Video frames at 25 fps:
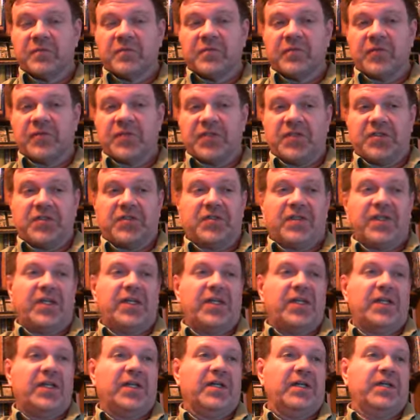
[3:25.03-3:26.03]
Such
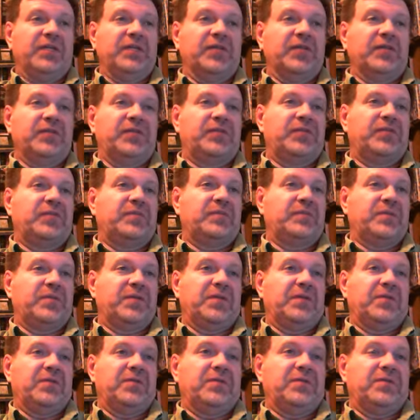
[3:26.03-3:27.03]
as,
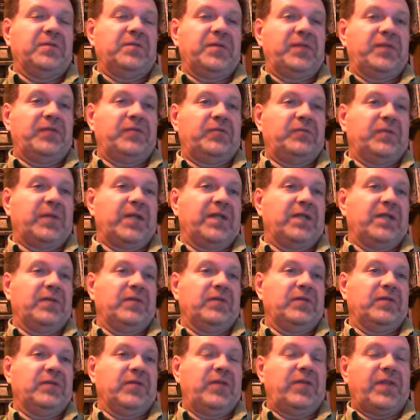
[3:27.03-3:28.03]
we
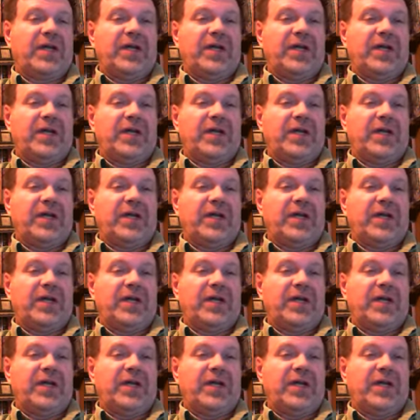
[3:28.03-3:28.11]
spend